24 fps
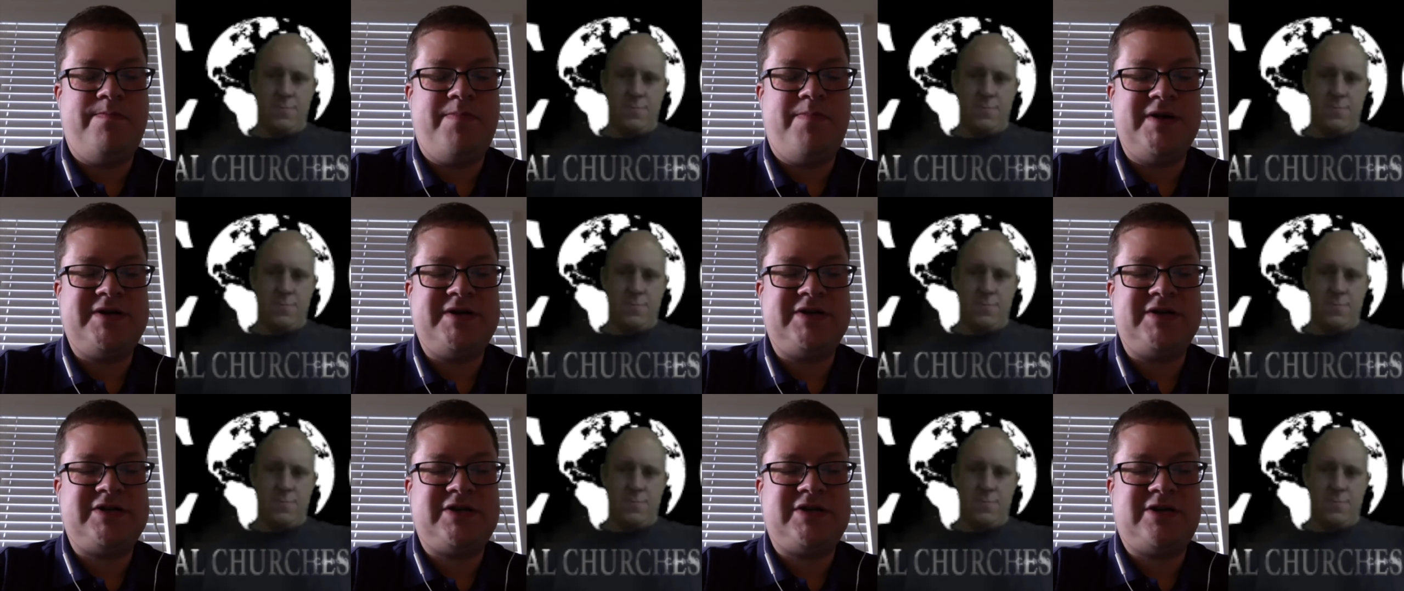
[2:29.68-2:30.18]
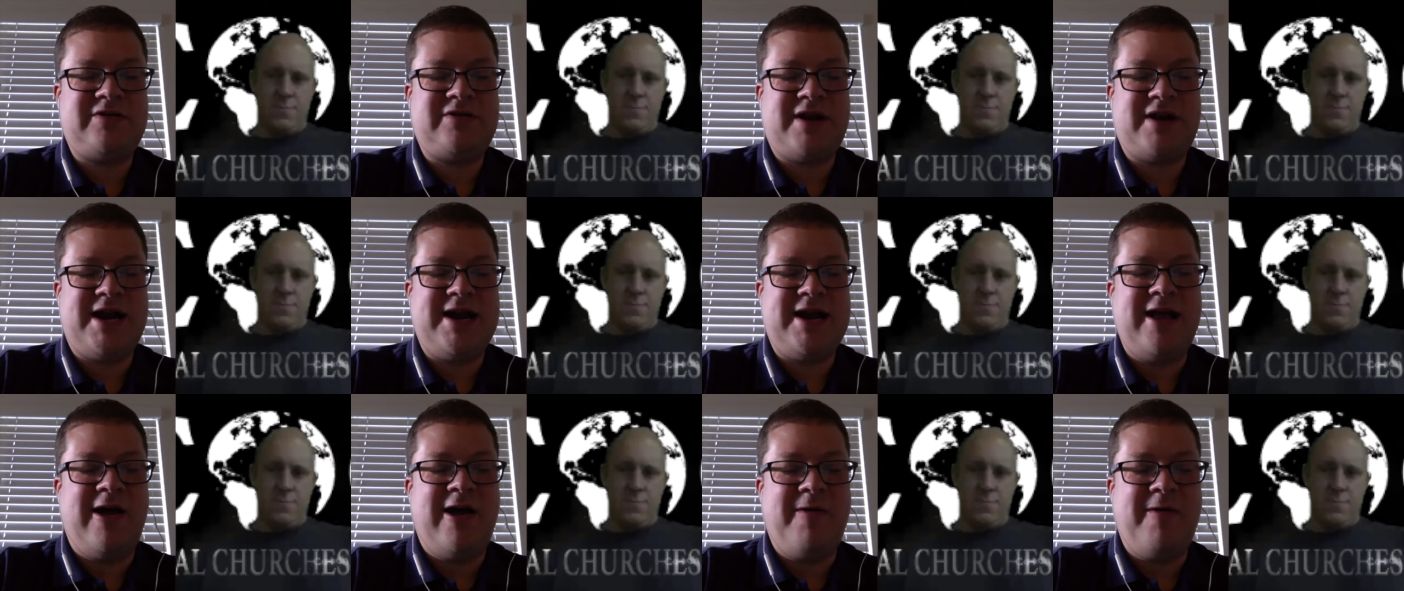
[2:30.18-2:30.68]
Speaker 1: but just
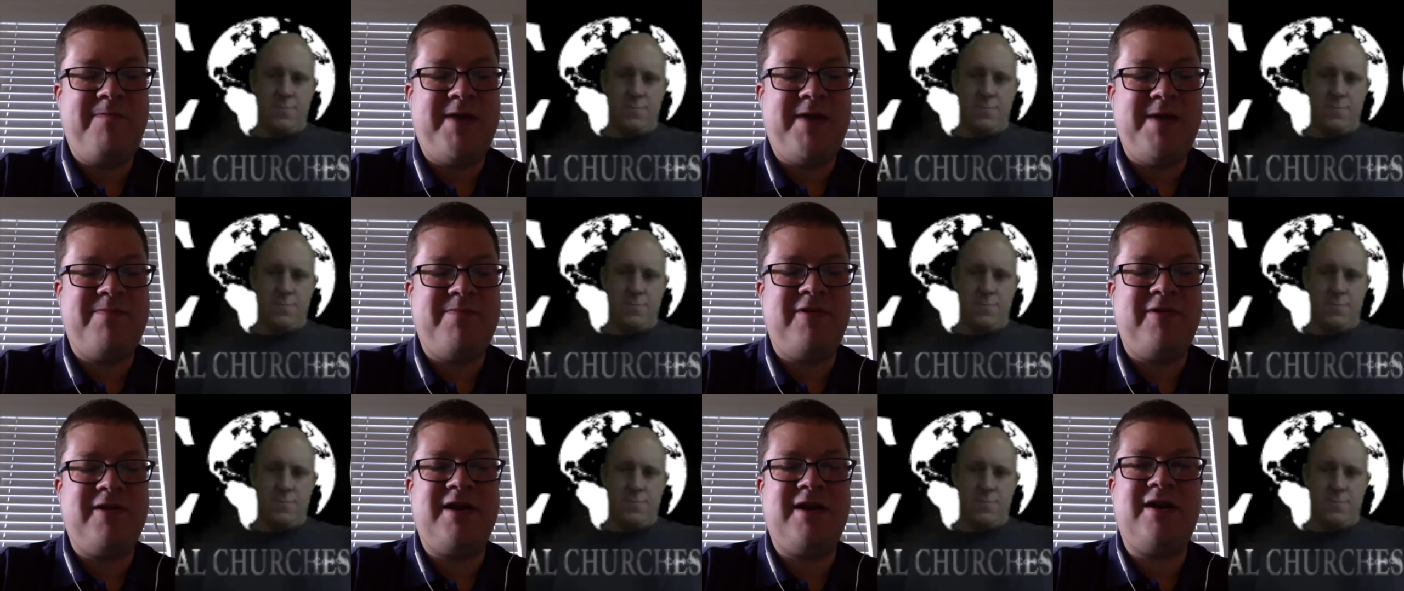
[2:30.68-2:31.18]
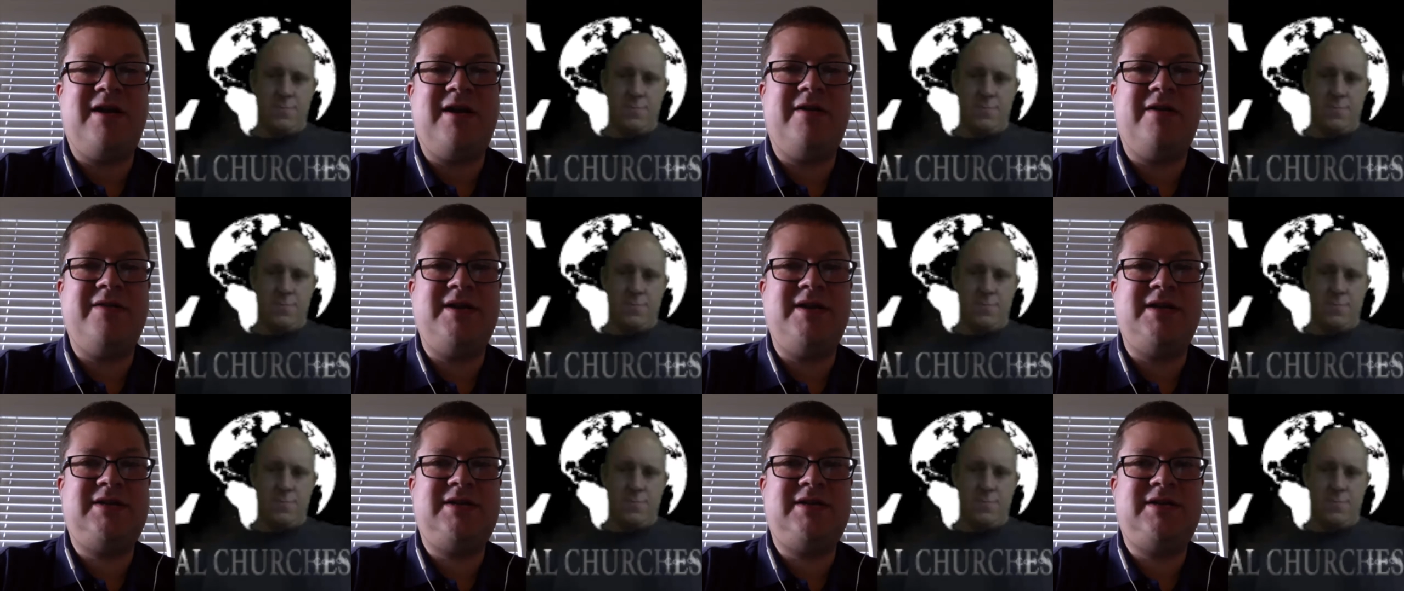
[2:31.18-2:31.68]
try and help people get
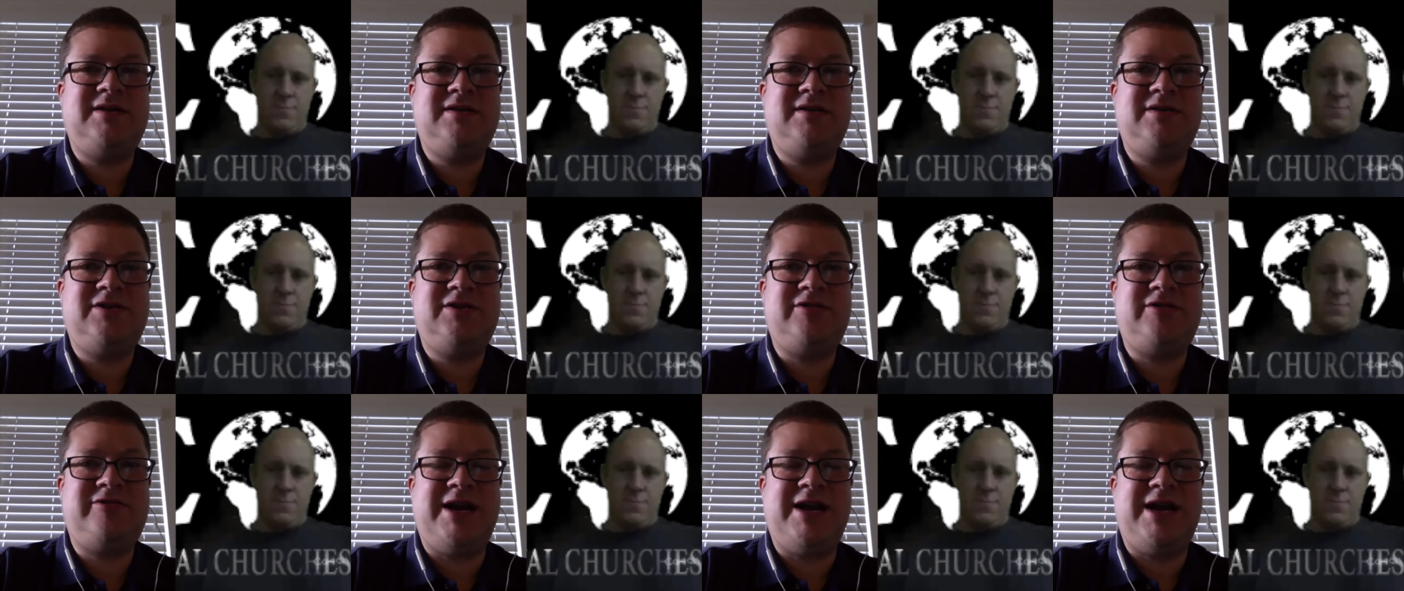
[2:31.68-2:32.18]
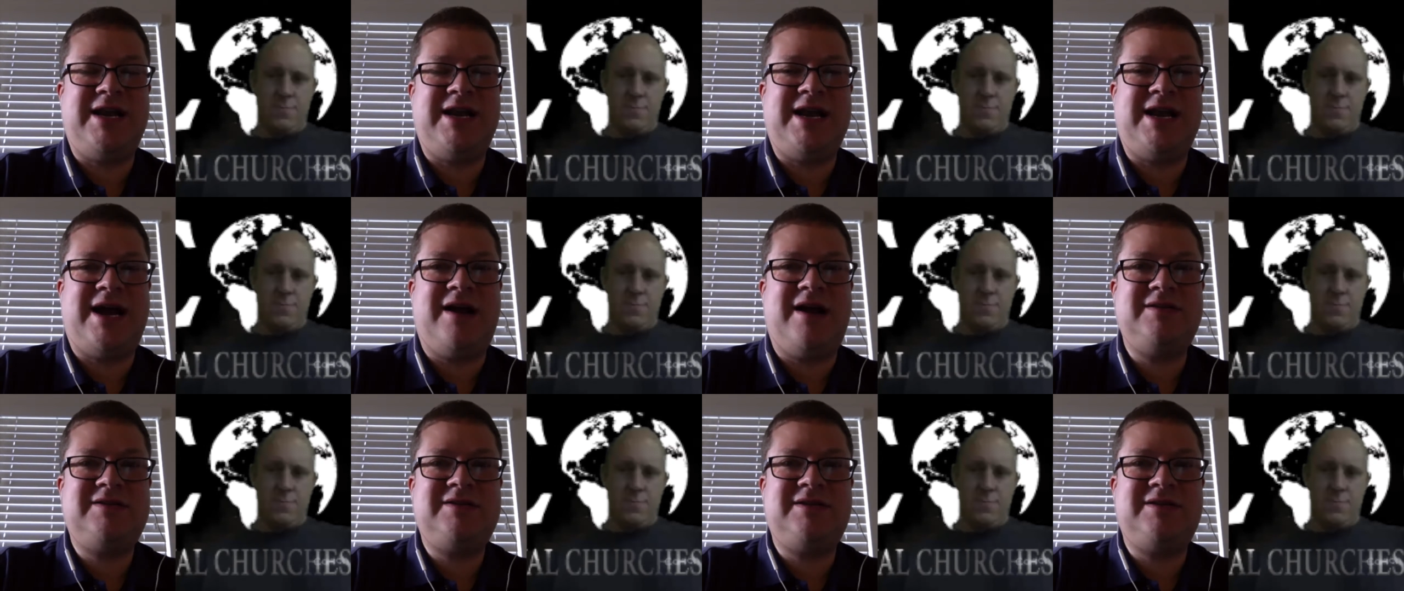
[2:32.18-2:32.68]
all this straightened
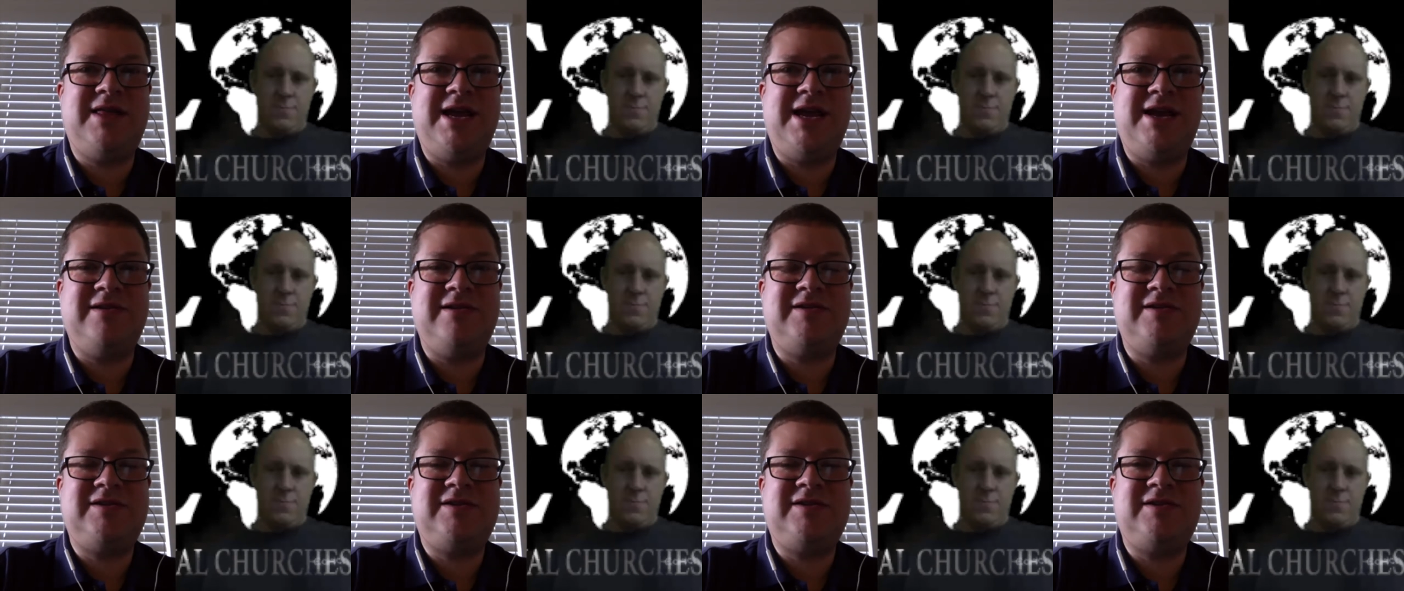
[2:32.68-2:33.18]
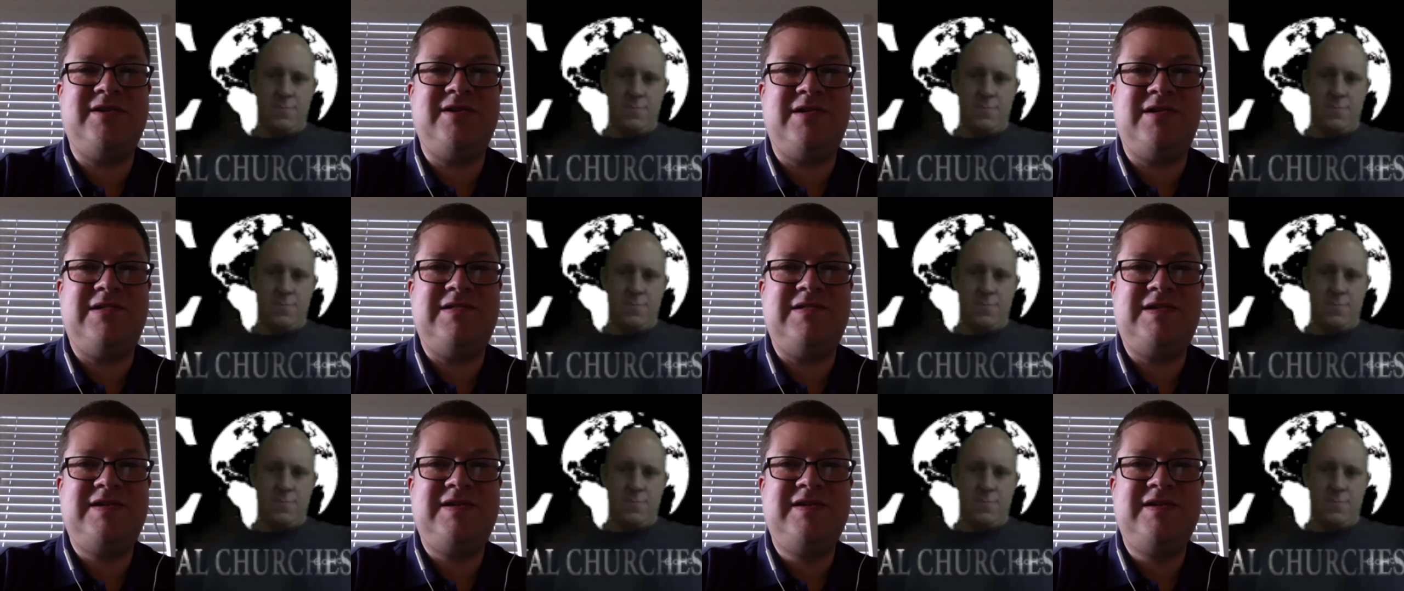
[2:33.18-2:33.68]
out so they just
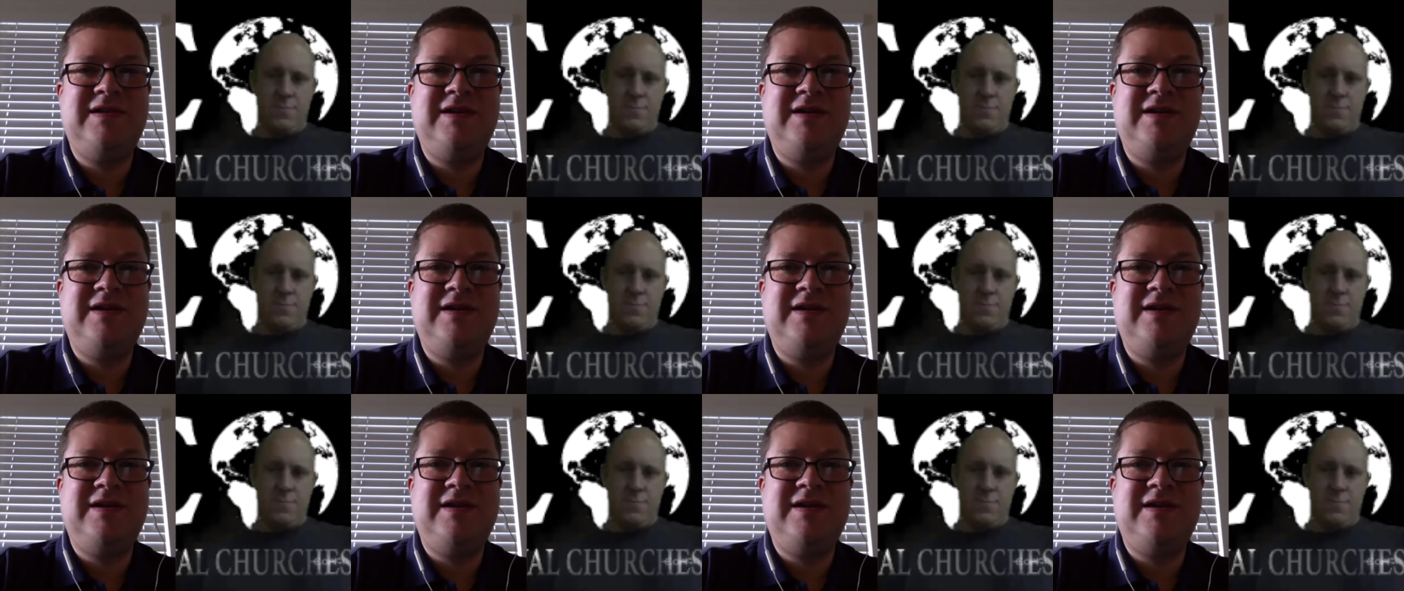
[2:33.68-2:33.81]
don't